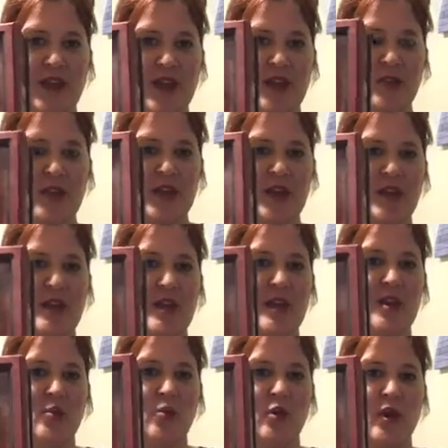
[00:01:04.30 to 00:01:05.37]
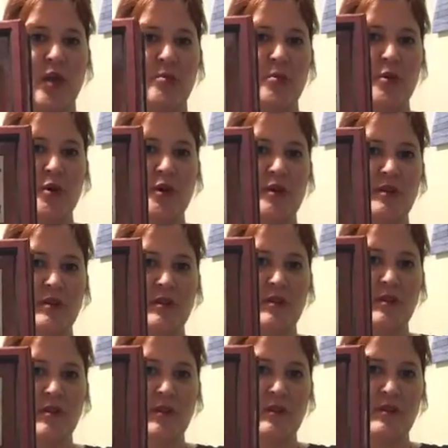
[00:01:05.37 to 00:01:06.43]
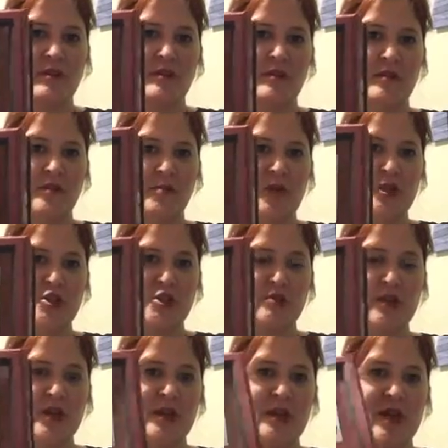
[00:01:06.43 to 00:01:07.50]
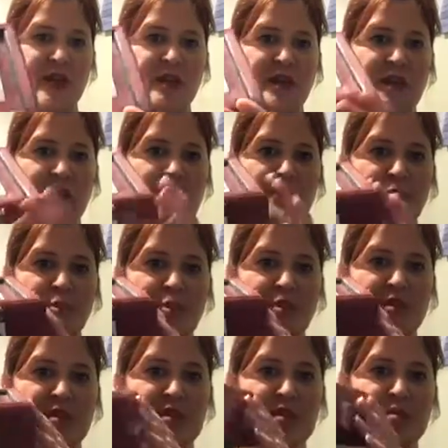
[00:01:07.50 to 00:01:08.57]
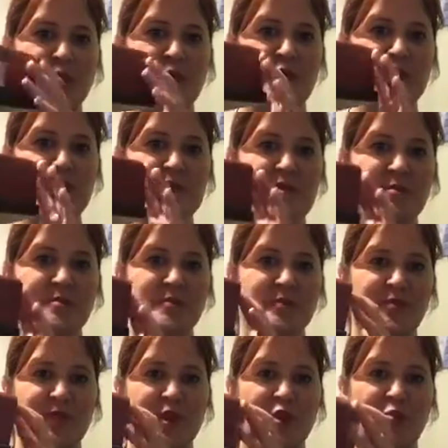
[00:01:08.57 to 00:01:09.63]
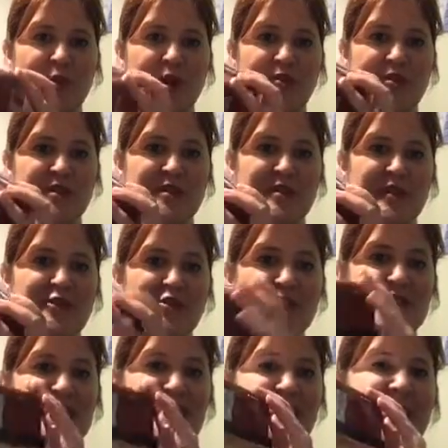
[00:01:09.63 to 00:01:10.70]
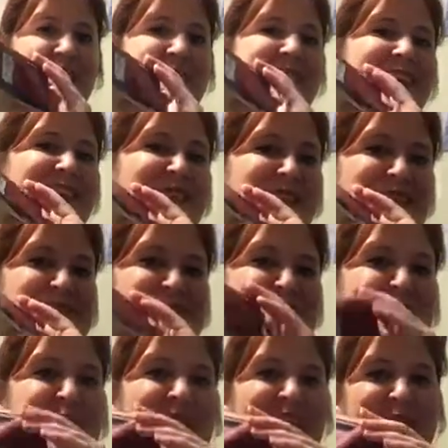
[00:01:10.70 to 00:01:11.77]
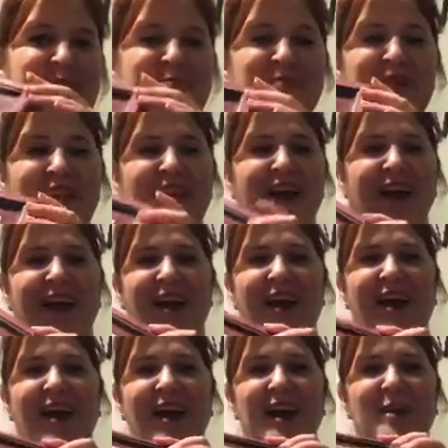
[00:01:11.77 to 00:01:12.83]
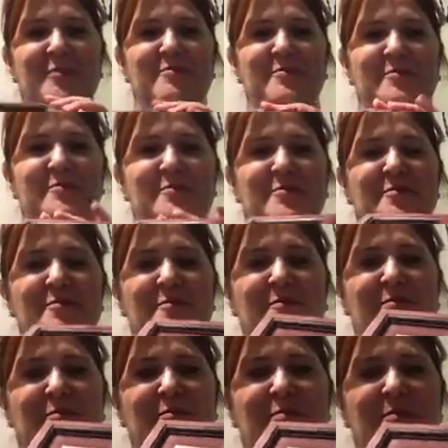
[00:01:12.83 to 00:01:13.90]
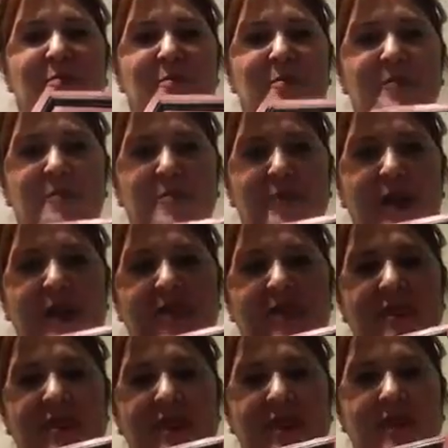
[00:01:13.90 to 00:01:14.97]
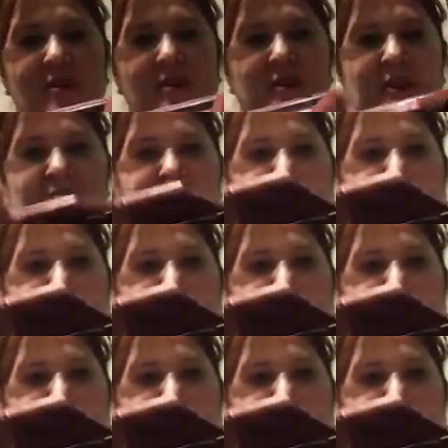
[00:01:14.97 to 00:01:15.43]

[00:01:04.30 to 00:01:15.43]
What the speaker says: area where I put the picture in, and then I put the symbols around it. As you can see, I didn't even do the bottom. And then on the